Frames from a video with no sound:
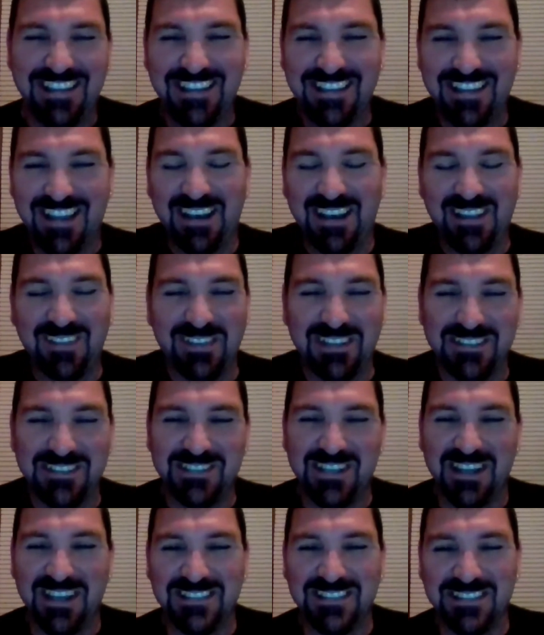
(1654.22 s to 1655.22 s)
not even a
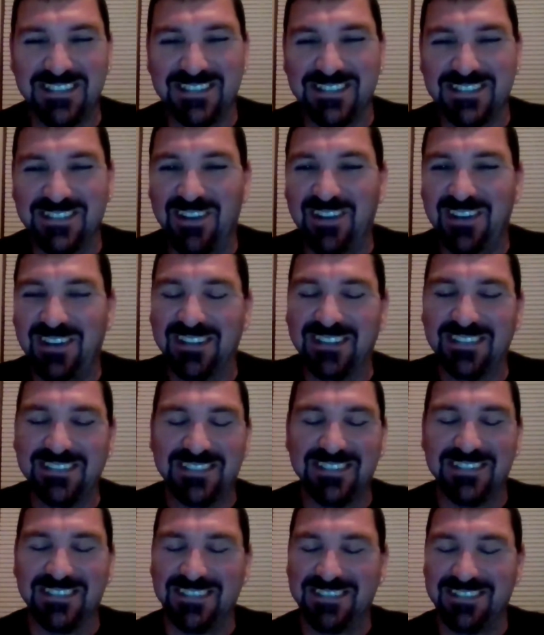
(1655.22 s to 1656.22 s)
Jay-Z song. It's
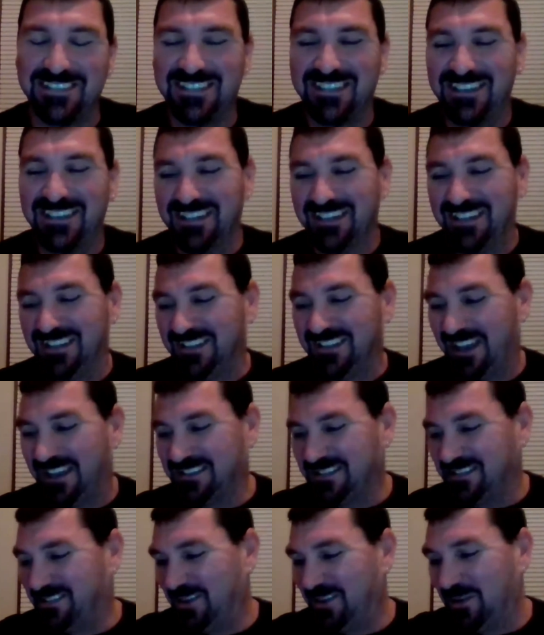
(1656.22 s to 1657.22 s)
just,
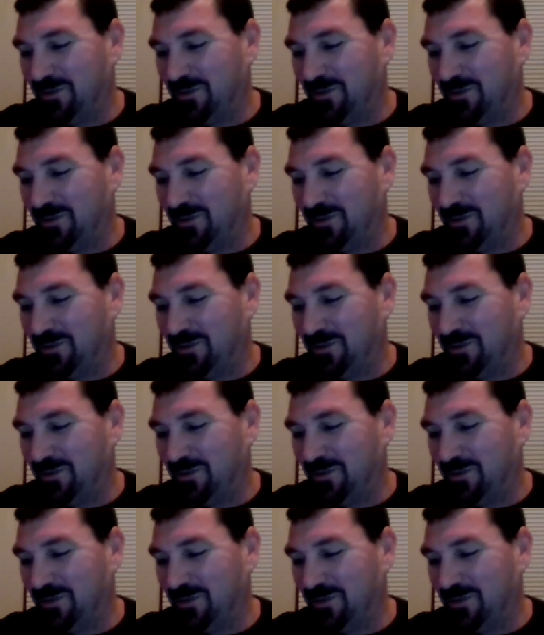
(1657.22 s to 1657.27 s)
that's dope.